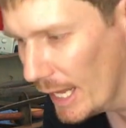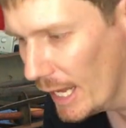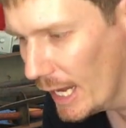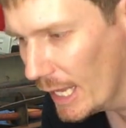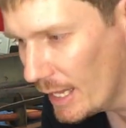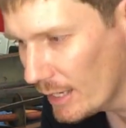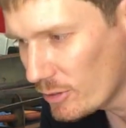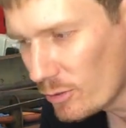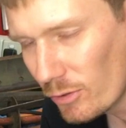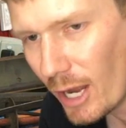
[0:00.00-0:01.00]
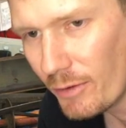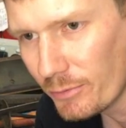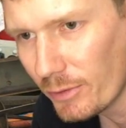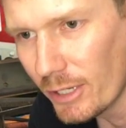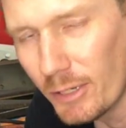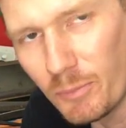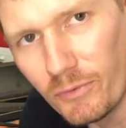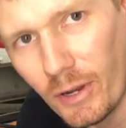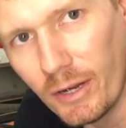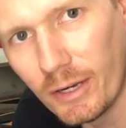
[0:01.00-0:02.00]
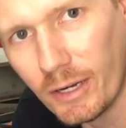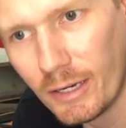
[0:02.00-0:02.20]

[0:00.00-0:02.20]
that should hopefully prevent